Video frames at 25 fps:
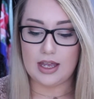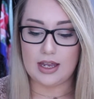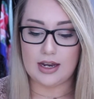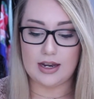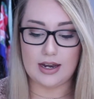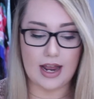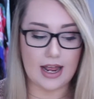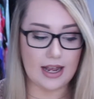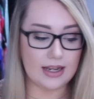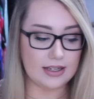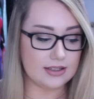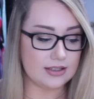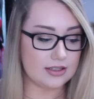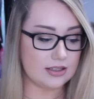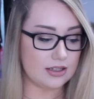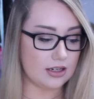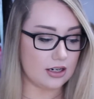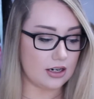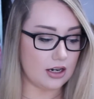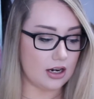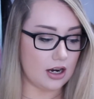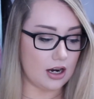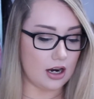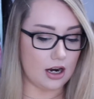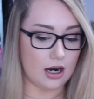Next
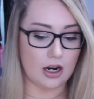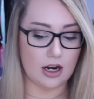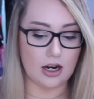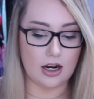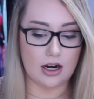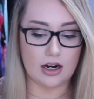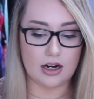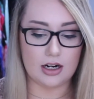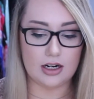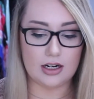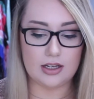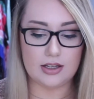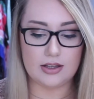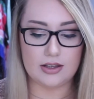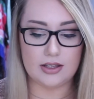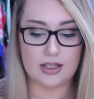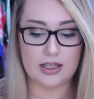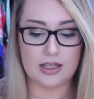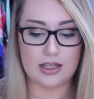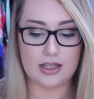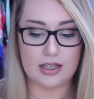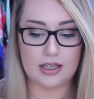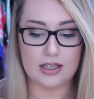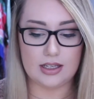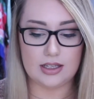are
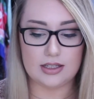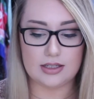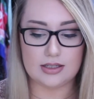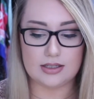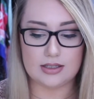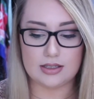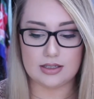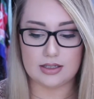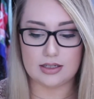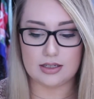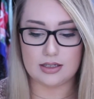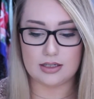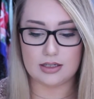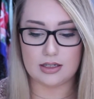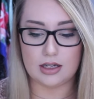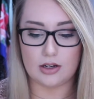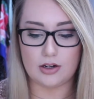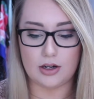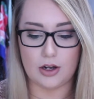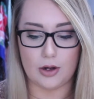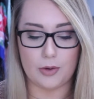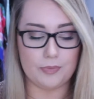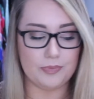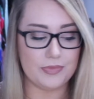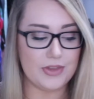these, oh
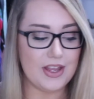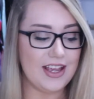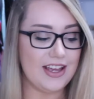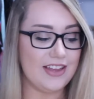no,